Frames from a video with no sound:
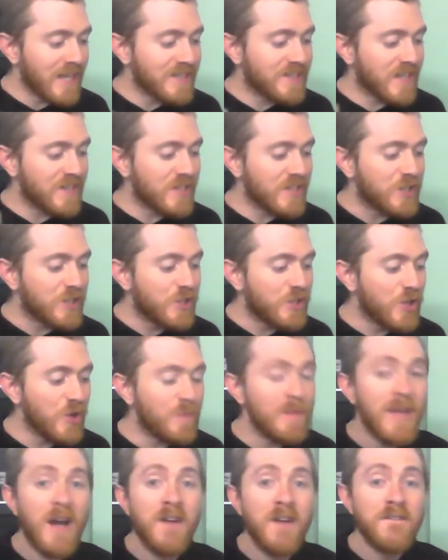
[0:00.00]
says, it
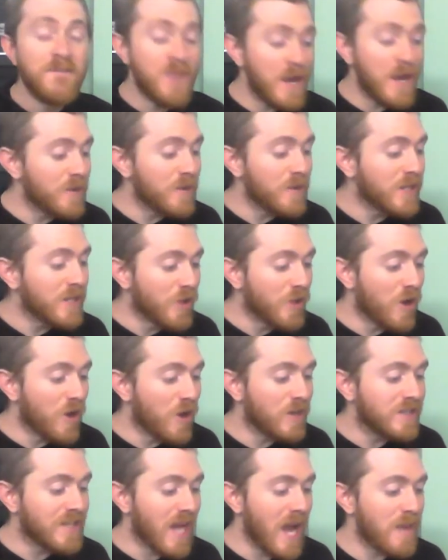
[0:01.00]
took me a very
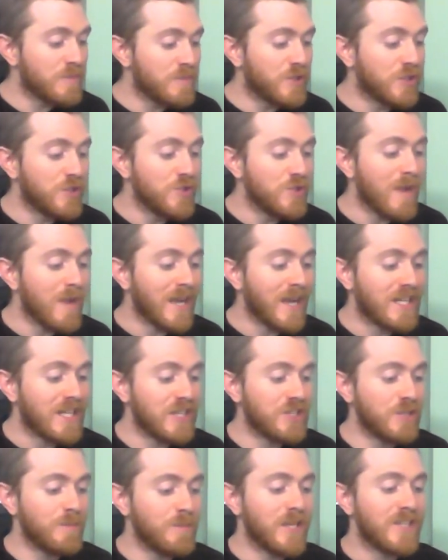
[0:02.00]
long time to do my
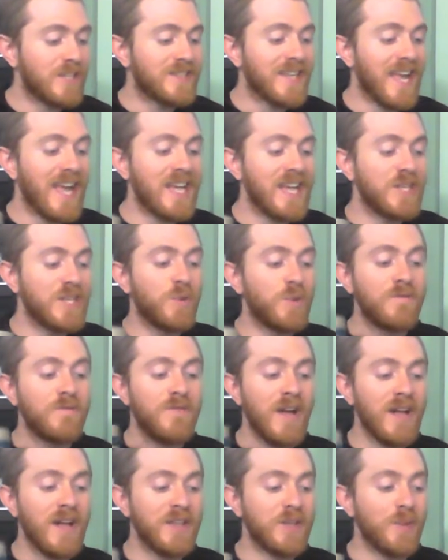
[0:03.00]
kitchen because I had to
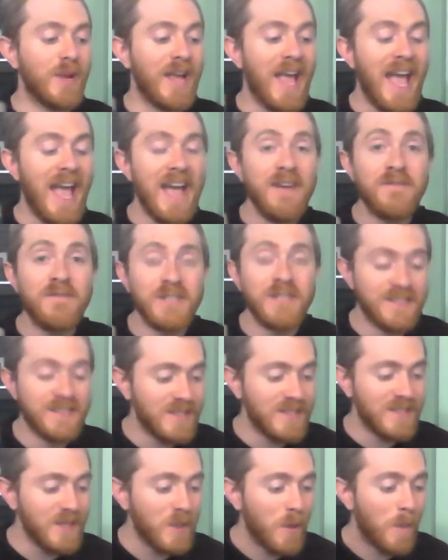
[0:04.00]
evaluate every
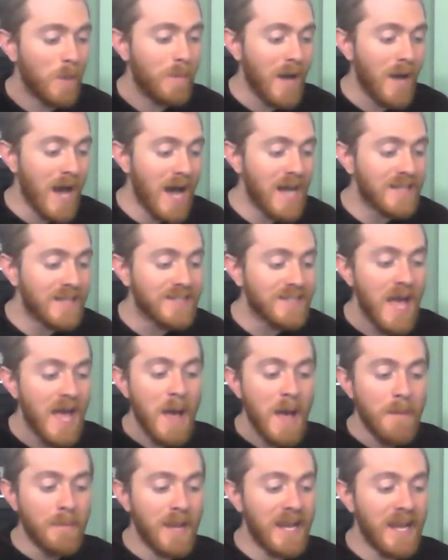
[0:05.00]
single pot,
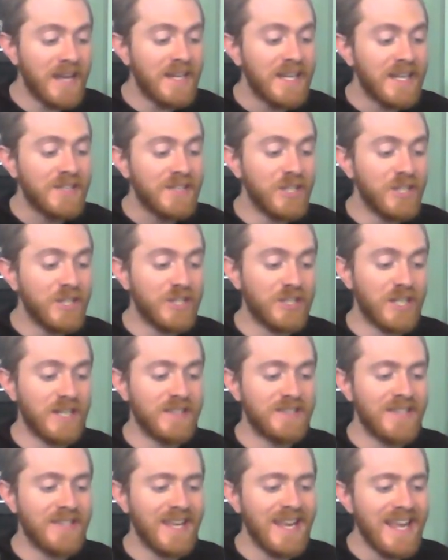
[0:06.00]
pan, and dish
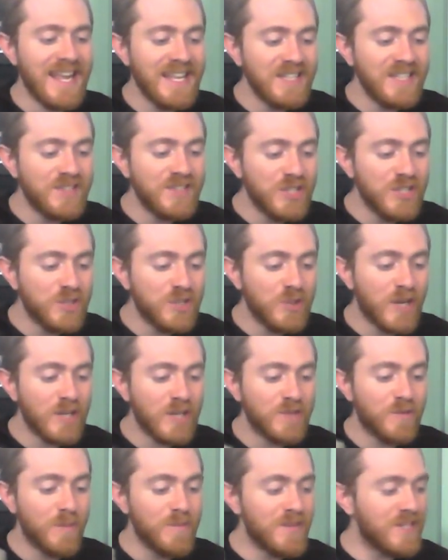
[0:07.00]
and say, is the
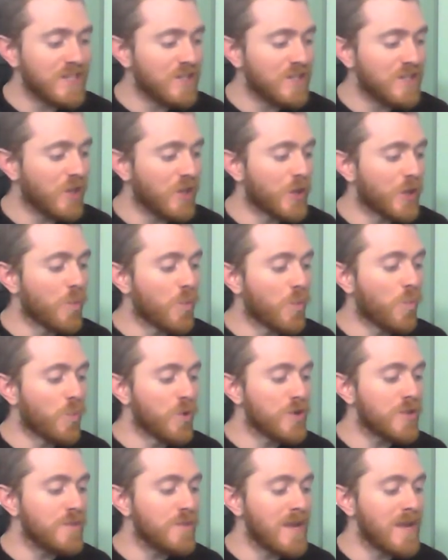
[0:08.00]
stress from this clutter
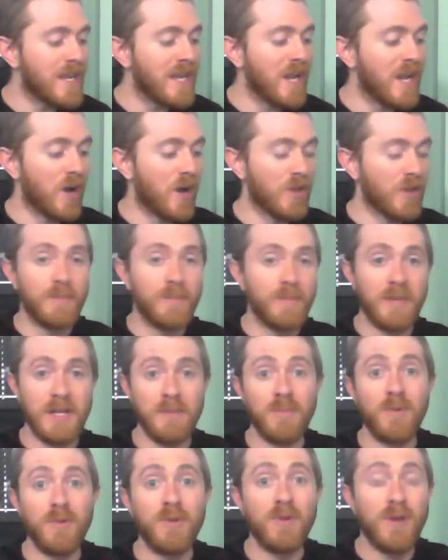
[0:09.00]
worth making other
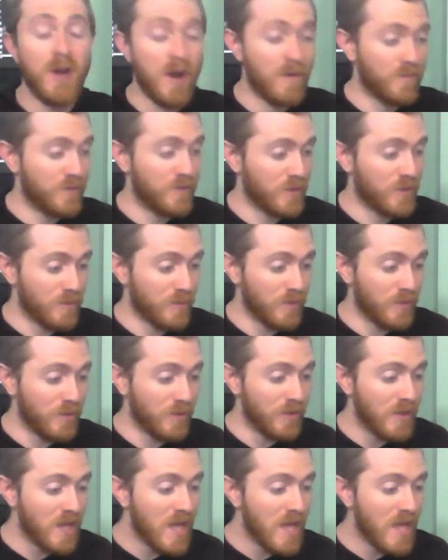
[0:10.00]
people comfortable?